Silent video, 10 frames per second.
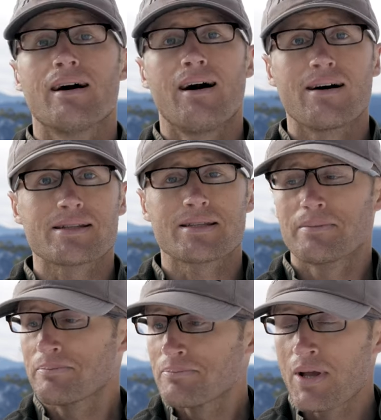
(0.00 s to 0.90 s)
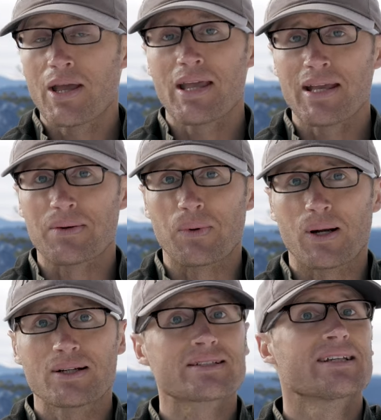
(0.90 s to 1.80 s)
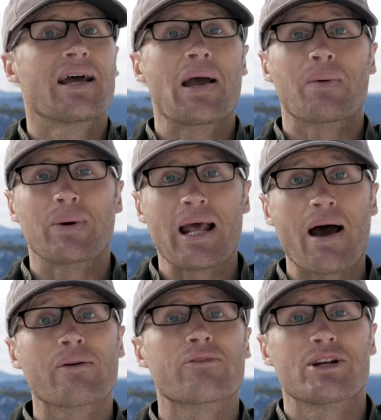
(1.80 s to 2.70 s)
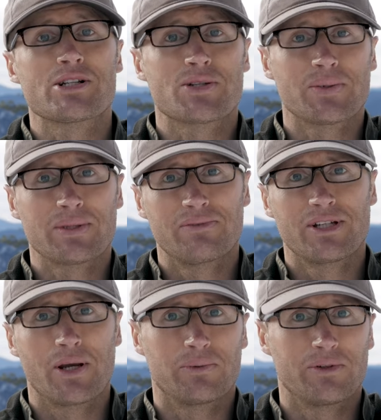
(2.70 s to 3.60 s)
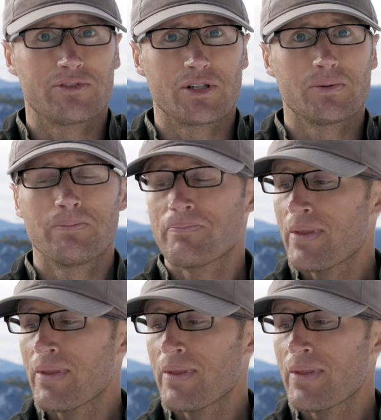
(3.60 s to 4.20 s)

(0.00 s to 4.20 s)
Awesome, it worked. Went out, finished doing the video review.